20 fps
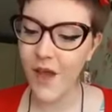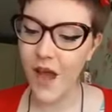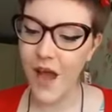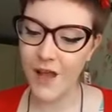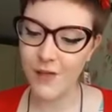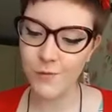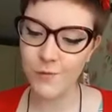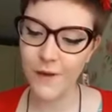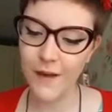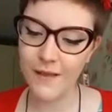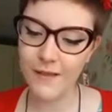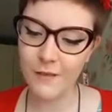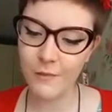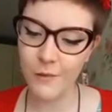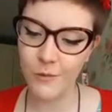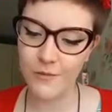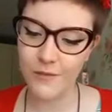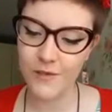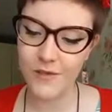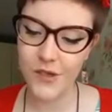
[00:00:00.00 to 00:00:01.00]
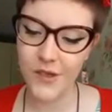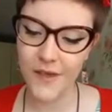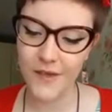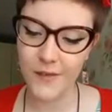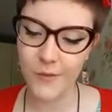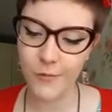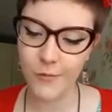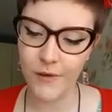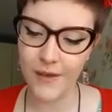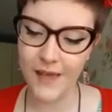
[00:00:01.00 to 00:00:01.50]
A trans woman, she is
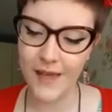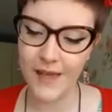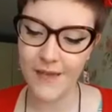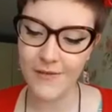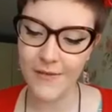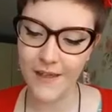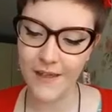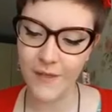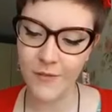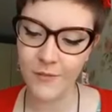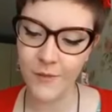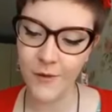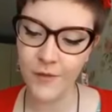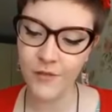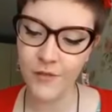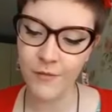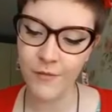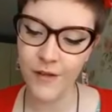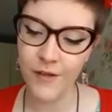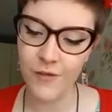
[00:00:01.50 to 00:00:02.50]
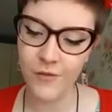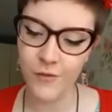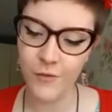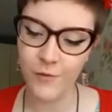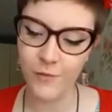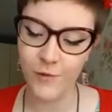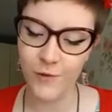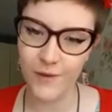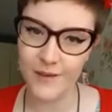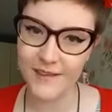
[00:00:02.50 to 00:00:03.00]
brave and a motivational
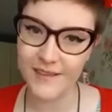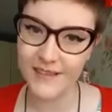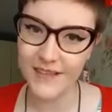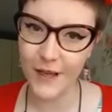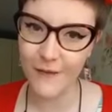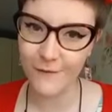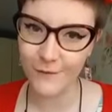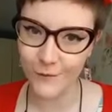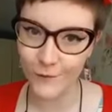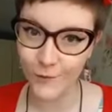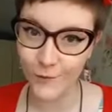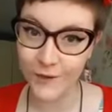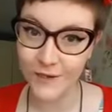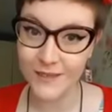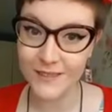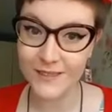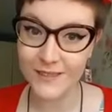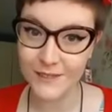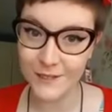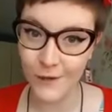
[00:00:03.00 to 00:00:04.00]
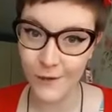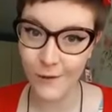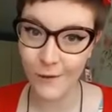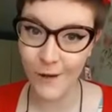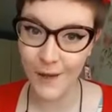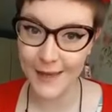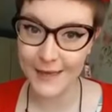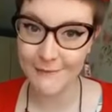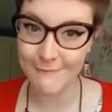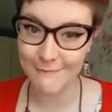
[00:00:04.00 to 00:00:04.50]
voice for so
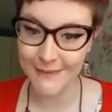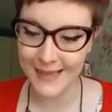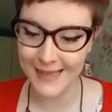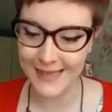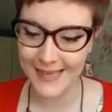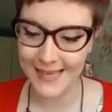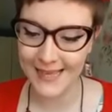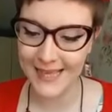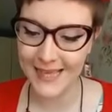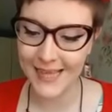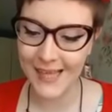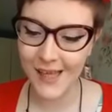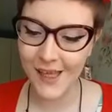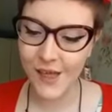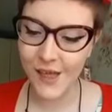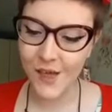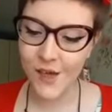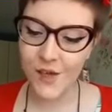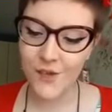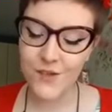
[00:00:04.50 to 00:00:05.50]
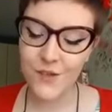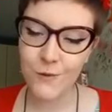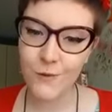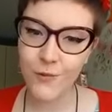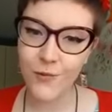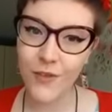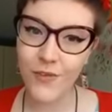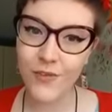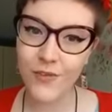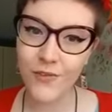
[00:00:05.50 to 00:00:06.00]
many. She won
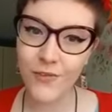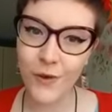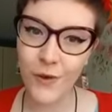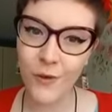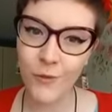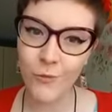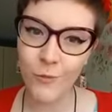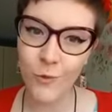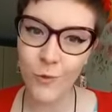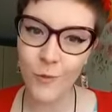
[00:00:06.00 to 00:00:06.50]
the Stonewall